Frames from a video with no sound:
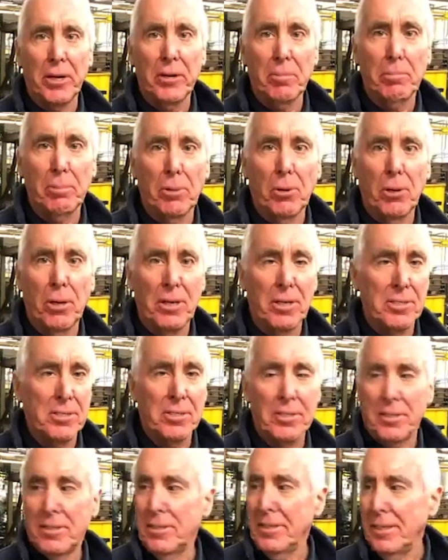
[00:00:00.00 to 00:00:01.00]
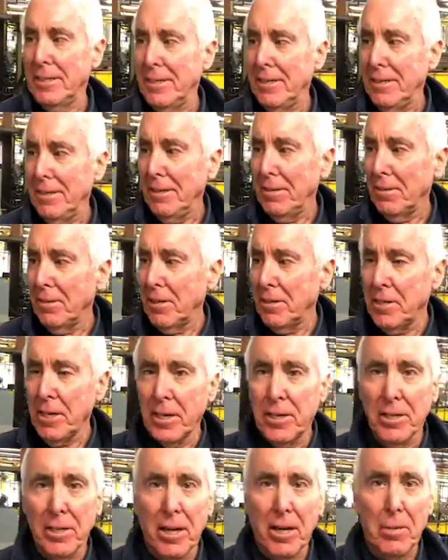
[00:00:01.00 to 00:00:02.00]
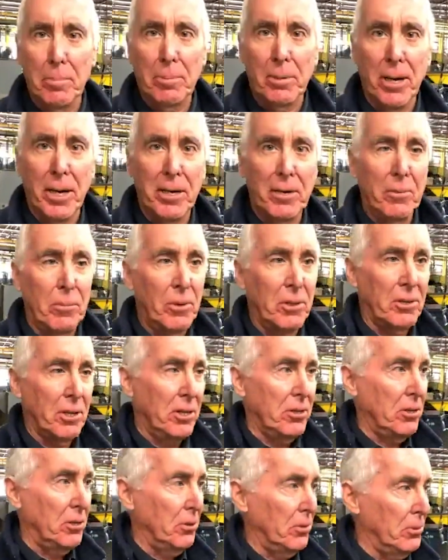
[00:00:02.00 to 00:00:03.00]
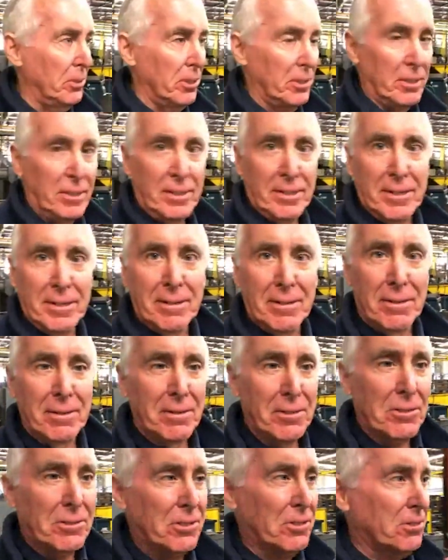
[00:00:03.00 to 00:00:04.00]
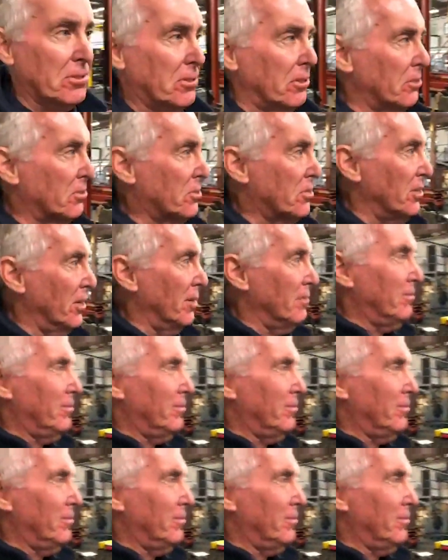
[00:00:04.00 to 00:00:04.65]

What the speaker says: employees, and they take a lot of pride in what they do, and this is good stuff.